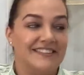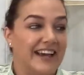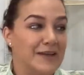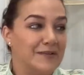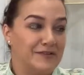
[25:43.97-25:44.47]

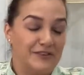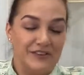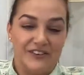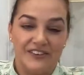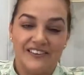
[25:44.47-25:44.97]
day
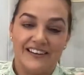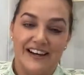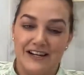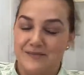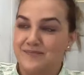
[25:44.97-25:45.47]
before,
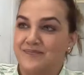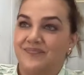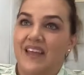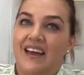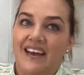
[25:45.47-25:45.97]

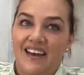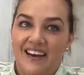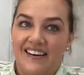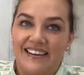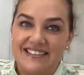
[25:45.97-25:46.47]

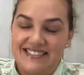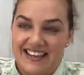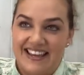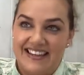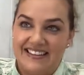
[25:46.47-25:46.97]
I
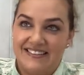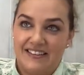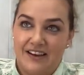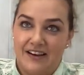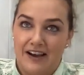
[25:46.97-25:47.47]
said,
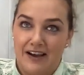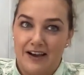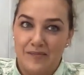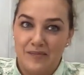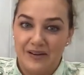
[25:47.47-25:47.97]

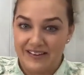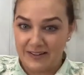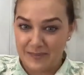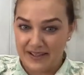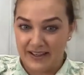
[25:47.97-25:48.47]
I'm going
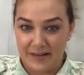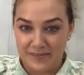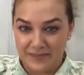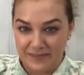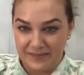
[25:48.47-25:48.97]
to pick
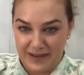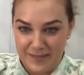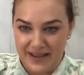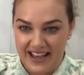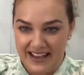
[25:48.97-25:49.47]
up my
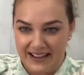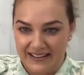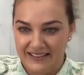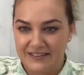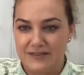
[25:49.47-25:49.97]

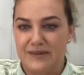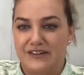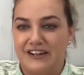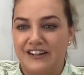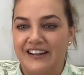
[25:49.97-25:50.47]
bag
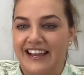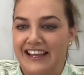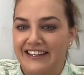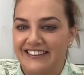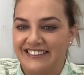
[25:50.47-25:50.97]
tomorrow.
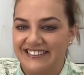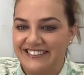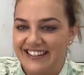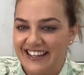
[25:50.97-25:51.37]
And